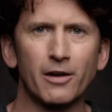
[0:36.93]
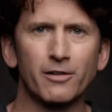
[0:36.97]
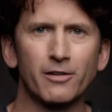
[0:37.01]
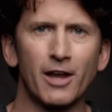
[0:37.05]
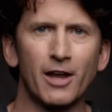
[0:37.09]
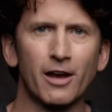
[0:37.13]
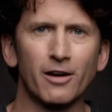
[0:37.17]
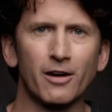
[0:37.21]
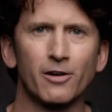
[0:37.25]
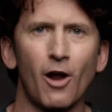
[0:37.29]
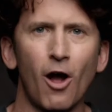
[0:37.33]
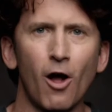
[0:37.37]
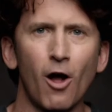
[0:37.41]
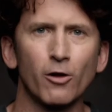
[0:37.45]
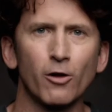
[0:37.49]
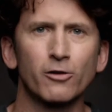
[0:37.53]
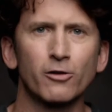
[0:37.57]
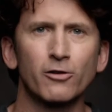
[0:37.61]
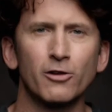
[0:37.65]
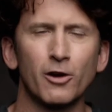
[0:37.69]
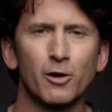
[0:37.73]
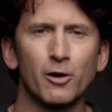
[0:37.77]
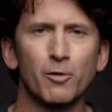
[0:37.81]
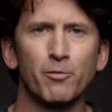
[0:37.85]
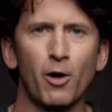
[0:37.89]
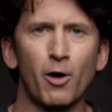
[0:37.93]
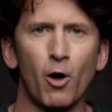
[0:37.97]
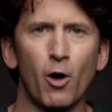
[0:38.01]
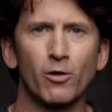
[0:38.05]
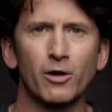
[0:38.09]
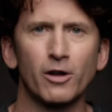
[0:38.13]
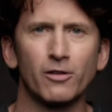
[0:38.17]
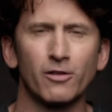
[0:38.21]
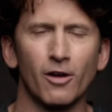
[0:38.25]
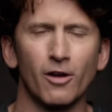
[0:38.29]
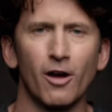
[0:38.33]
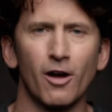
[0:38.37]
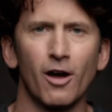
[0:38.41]
And that technology
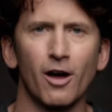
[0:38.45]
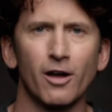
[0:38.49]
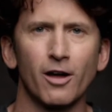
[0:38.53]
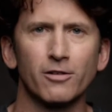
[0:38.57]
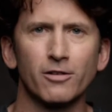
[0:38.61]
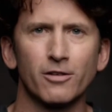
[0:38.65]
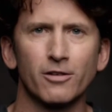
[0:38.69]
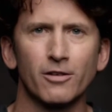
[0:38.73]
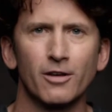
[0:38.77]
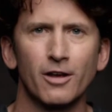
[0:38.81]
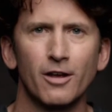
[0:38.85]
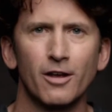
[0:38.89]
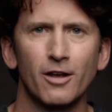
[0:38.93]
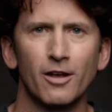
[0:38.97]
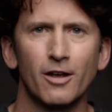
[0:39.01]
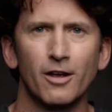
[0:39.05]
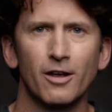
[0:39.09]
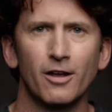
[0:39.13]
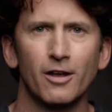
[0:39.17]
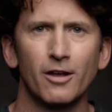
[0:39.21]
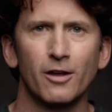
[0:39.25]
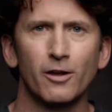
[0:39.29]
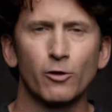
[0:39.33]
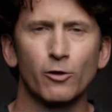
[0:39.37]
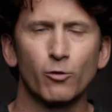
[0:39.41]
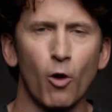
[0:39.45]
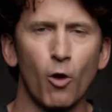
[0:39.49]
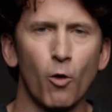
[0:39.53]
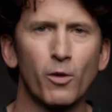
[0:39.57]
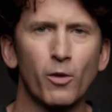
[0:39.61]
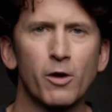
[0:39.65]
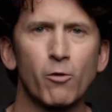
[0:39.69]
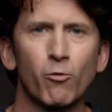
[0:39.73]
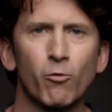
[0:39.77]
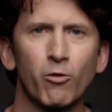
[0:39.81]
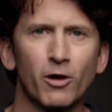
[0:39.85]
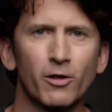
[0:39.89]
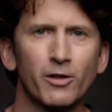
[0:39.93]
component to us is
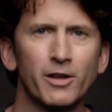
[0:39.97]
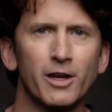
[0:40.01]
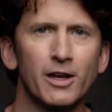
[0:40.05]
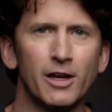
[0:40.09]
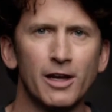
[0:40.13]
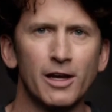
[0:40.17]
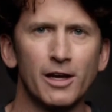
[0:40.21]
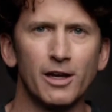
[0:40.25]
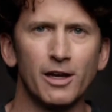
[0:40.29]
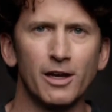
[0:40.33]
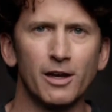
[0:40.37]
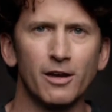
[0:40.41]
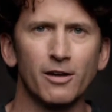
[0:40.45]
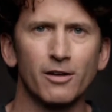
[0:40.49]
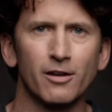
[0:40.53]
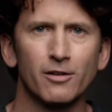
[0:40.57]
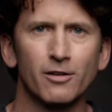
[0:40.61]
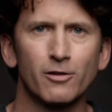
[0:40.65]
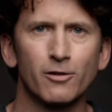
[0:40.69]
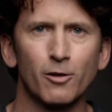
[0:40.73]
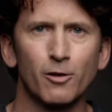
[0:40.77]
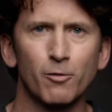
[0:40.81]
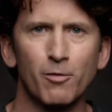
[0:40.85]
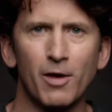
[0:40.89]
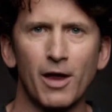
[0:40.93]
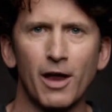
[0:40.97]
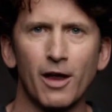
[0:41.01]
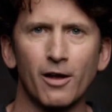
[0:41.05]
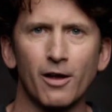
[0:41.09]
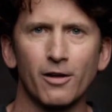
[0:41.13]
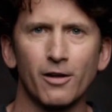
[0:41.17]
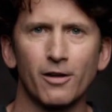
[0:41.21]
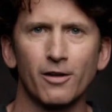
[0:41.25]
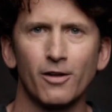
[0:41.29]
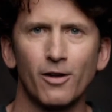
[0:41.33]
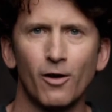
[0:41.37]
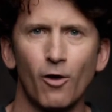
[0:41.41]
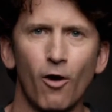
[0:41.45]
what we really need to
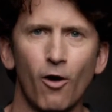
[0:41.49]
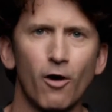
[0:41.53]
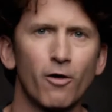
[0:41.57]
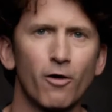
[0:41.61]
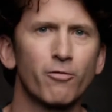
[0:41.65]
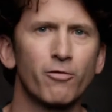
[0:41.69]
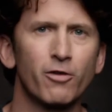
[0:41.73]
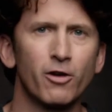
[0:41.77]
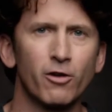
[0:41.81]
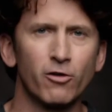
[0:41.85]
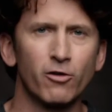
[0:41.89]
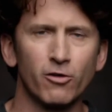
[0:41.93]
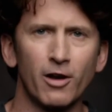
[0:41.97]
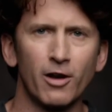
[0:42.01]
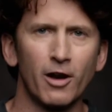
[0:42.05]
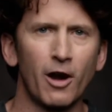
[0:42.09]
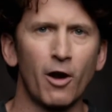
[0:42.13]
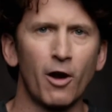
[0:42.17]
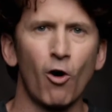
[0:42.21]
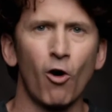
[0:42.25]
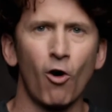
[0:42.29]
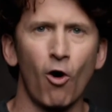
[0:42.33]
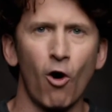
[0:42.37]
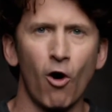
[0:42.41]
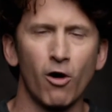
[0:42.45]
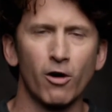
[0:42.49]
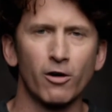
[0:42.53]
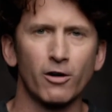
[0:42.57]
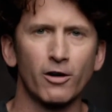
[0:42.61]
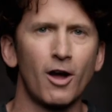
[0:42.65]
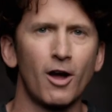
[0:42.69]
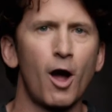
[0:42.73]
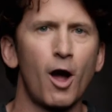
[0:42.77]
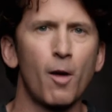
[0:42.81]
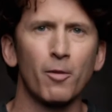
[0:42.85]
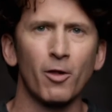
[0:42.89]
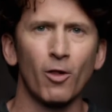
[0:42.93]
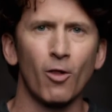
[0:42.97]
make our vision and our art
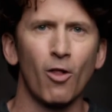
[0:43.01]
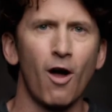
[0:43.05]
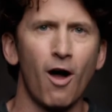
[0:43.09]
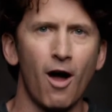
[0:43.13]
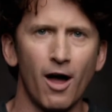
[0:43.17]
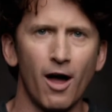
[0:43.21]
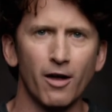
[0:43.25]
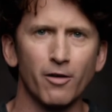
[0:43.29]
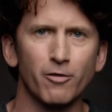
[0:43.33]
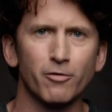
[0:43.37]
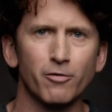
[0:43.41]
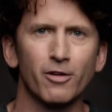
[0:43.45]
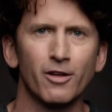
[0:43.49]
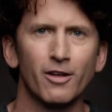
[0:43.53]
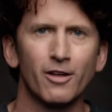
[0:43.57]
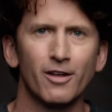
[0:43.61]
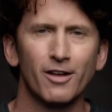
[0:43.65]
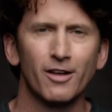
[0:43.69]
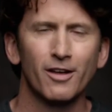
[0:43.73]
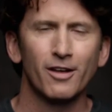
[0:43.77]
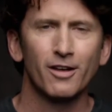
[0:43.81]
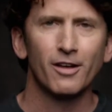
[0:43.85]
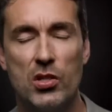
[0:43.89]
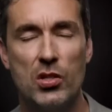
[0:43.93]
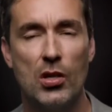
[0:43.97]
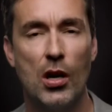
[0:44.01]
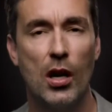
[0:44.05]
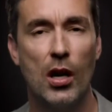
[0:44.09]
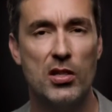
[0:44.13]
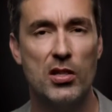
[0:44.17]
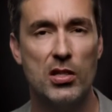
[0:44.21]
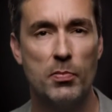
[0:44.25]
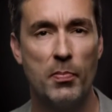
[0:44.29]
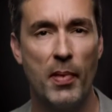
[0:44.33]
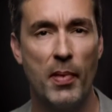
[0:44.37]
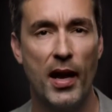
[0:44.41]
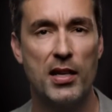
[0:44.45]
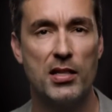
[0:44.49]
come alive. When I saw
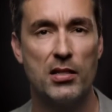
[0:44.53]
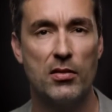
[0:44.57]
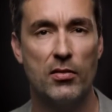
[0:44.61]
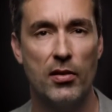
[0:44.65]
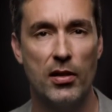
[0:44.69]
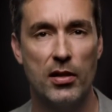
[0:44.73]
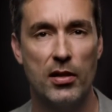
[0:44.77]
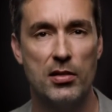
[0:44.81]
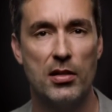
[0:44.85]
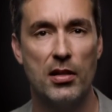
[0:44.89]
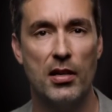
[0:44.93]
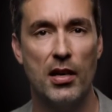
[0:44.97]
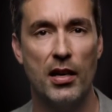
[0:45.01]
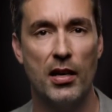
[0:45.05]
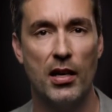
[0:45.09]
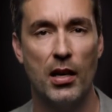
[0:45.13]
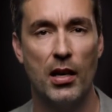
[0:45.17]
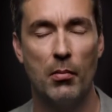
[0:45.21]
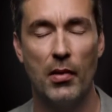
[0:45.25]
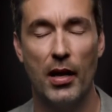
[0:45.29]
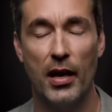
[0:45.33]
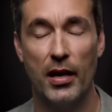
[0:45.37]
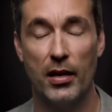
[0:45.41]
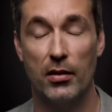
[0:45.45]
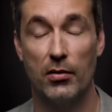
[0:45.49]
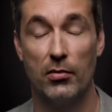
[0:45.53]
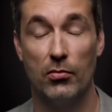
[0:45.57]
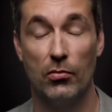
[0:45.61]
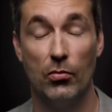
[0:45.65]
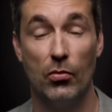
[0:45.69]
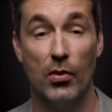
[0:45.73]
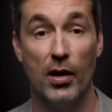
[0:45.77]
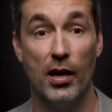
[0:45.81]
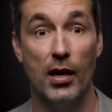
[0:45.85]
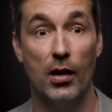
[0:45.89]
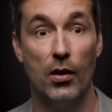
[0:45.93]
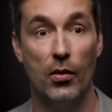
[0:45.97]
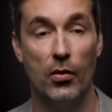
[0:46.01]
the specs of this thing, I'm like,
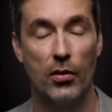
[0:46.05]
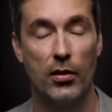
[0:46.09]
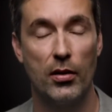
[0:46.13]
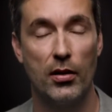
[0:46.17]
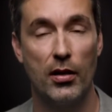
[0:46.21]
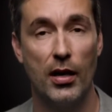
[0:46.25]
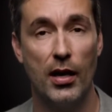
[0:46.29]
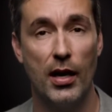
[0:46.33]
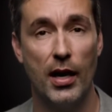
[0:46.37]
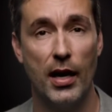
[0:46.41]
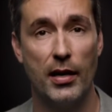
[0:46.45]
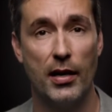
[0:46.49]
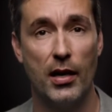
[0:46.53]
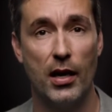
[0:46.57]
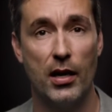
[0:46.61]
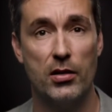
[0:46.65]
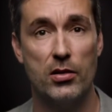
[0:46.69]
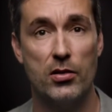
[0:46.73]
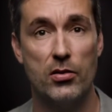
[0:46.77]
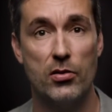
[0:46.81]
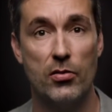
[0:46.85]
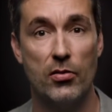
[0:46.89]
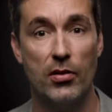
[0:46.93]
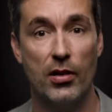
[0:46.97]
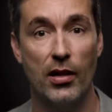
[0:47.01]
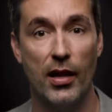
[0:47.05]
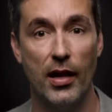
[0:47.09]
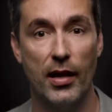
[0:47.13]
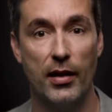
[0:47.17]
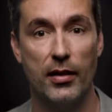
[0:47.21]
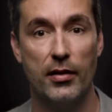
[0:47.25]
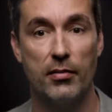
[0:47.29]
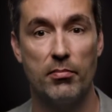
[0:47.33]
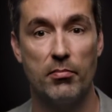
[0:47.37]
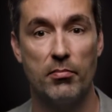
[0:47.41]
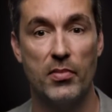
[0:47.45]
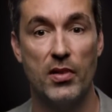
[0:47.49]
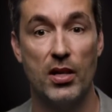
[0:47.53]
wow, I got true to
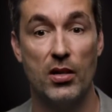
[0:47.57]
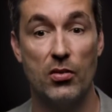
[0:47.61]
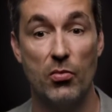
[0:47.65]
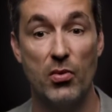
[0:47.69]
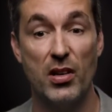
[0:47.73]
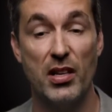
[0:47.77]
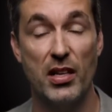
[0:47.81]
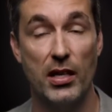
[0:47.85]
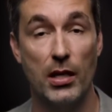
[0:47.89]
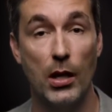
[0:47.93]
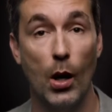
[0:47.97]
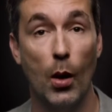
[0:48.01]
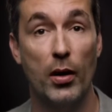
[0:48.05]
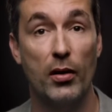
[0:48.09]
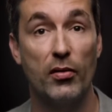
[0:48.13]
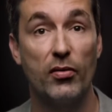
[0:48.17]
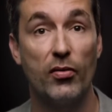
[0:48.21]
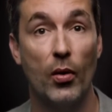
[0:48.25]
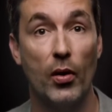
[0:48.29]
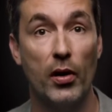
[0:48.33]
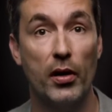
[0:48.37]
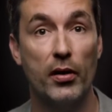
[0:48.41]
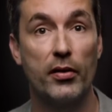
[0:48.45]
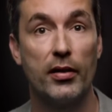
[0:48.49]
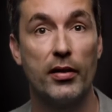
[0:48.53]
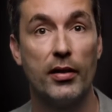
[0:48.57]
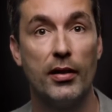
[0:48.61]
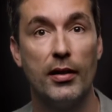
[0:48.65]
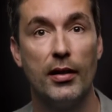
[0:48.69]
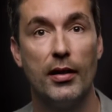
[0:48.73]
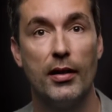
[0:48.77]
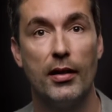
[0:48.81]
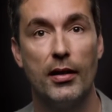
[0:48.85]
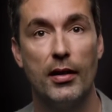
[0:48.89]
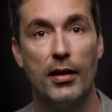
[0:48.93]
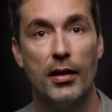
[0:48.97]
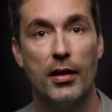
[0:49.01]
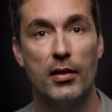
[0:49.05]
like, they're really going for it.
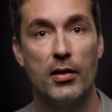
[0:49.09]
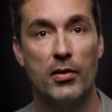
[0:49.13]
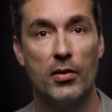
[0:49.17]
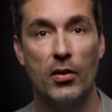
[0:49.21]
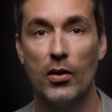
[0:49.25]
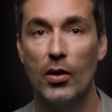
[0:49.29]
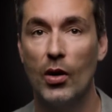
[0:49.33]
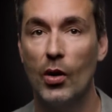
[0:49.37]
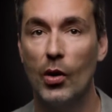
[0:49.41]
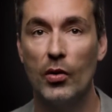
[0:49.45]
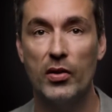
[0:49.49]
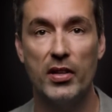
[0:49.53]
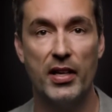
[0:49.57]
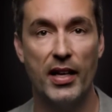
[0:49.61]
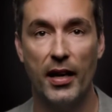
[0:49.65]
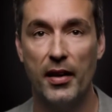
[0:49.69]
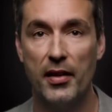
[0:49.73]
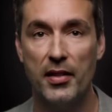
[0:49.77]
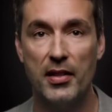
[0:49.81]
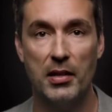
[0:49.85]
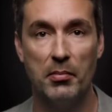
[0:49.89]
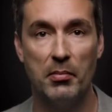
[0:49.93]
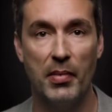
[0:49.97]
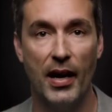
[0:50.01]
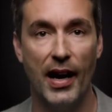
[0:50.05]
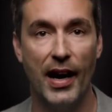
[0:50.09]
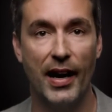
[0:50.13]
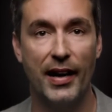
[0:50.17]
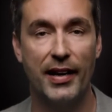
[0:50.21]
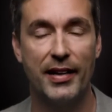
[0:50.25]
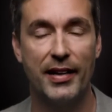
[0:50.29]
They're not holding anything